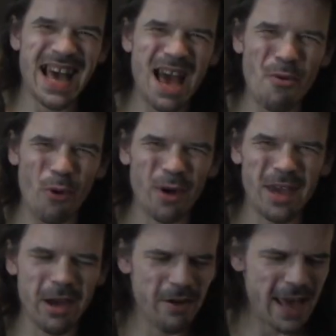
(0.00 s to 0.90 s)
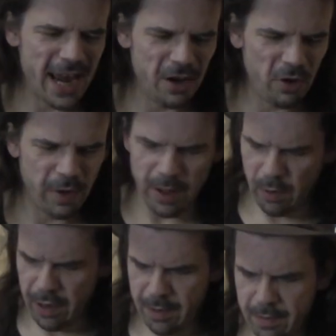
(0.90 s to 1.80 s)
I work here, I can do what I
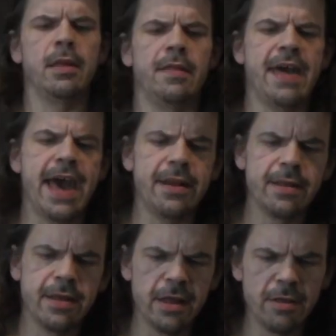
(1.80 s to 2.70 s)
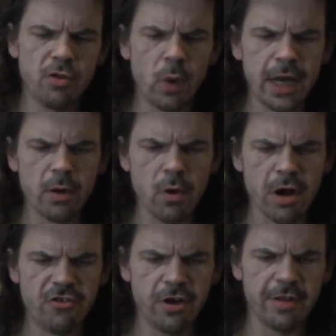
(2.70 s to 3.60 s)
want. That is Dwayne The
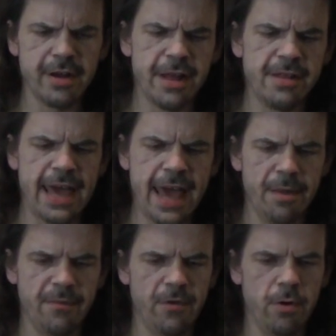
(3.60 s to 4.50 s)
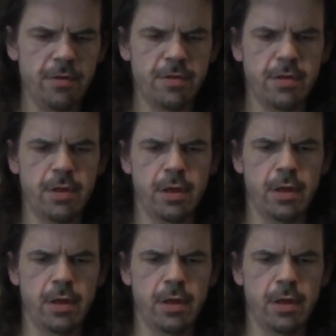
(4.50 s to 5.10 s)
Rock Johnson as the Adam, folks.